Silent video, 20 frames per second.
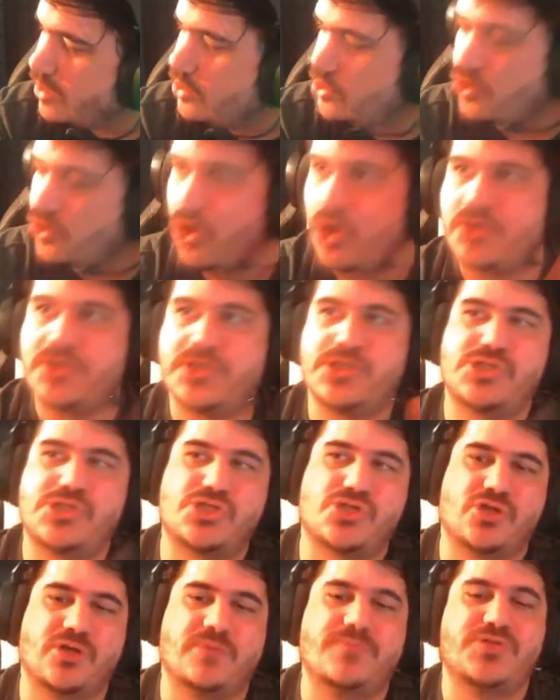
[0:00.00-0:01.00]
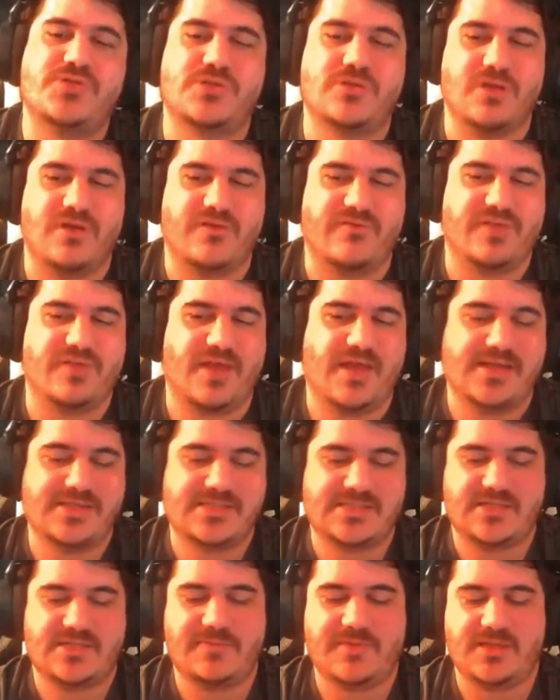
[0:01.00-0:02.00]
your description of the
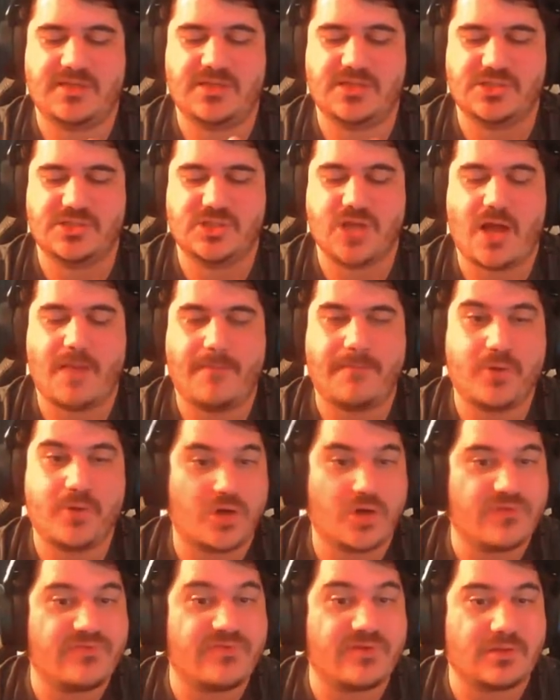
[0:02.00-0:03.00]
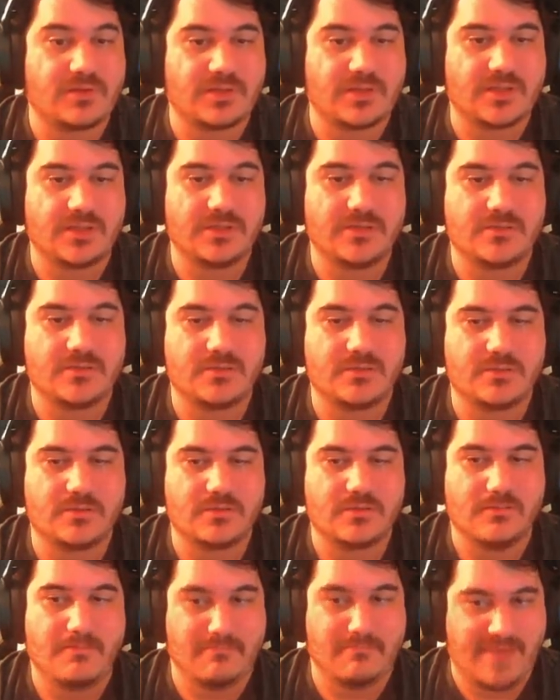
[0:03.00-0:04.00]
SCP does not perfectly
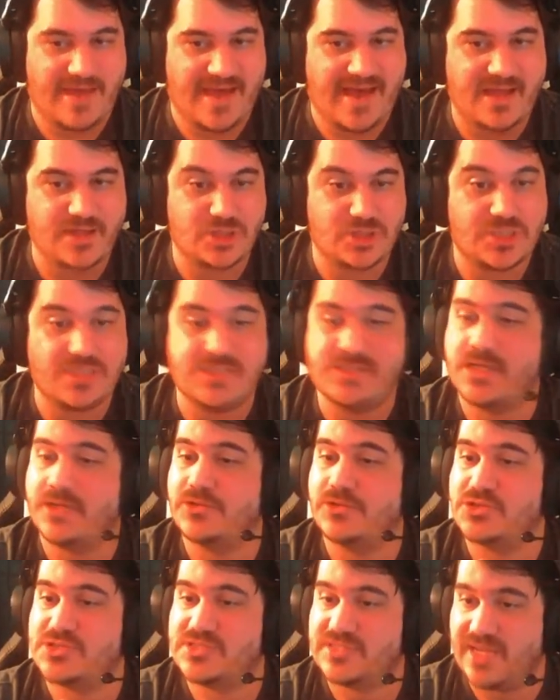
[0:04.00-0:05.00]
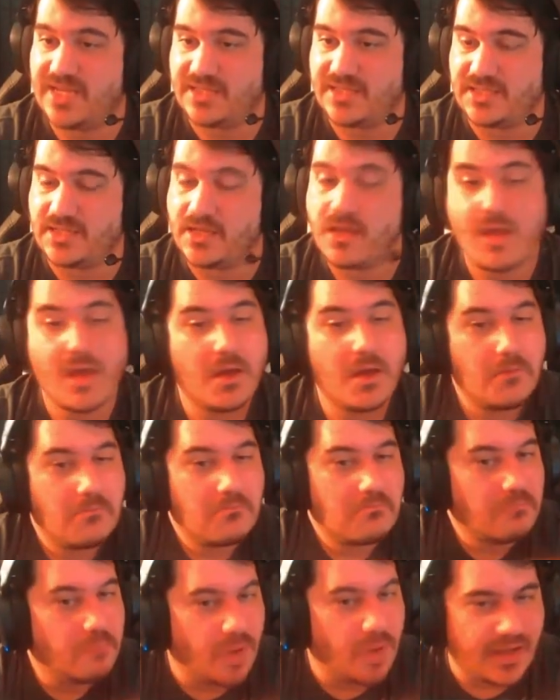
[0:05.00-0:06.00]
match his understanding,
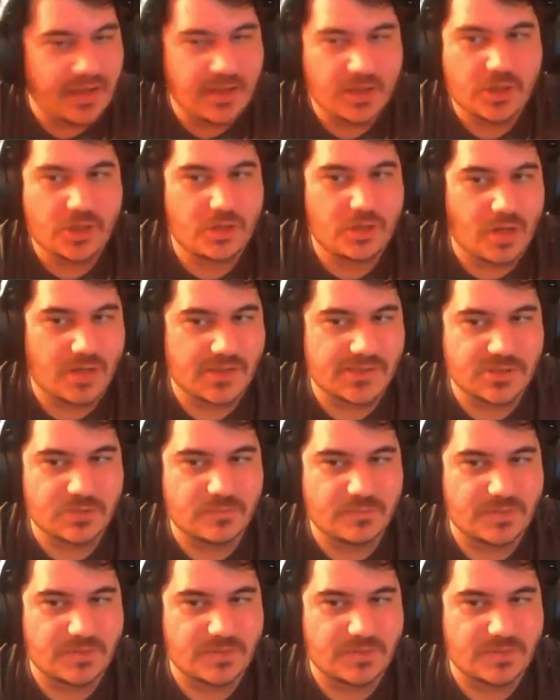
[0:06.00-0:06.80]
but it could also